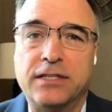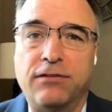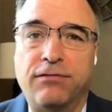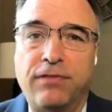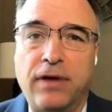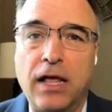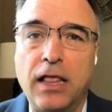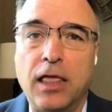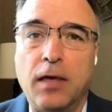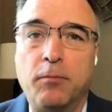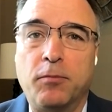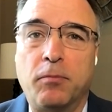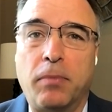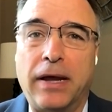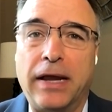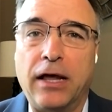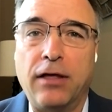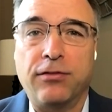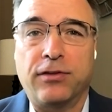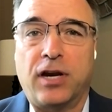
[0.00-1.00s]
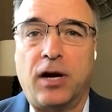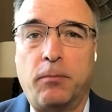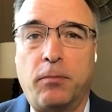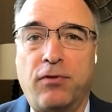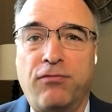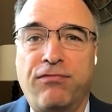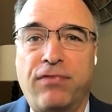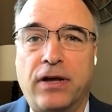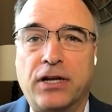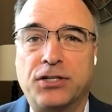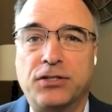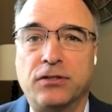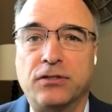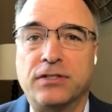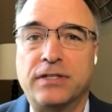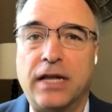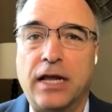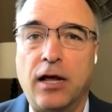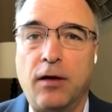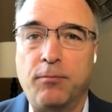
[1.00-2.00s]
developed by healthcare
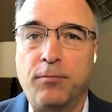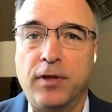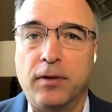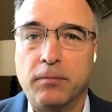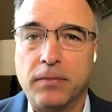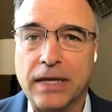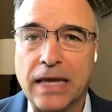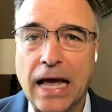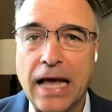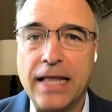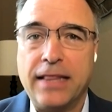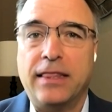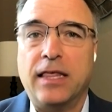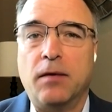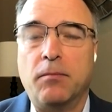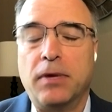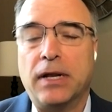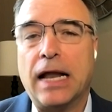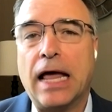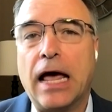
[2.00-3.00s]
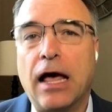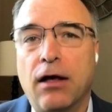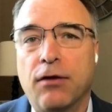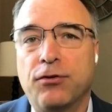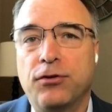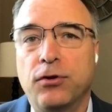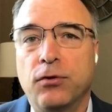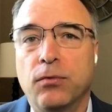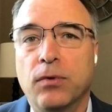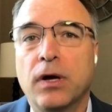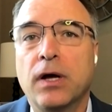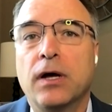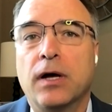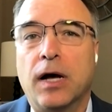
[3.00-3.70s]
professionals to help them guide them in how to